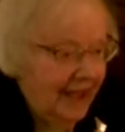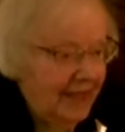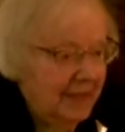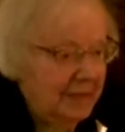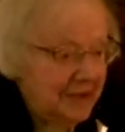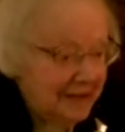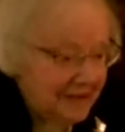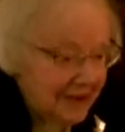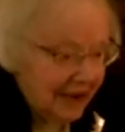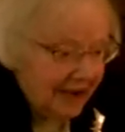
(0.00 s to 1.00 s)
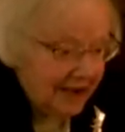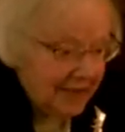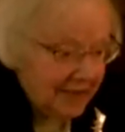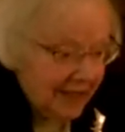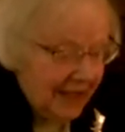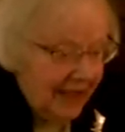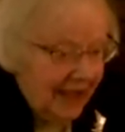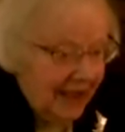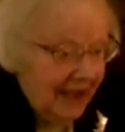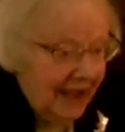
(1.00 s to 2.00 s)
in the meantime,
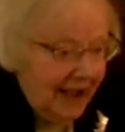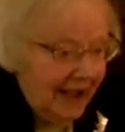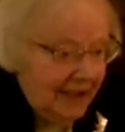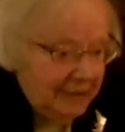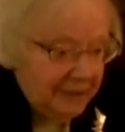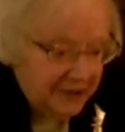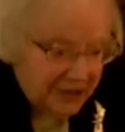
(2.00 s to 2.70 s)
I had been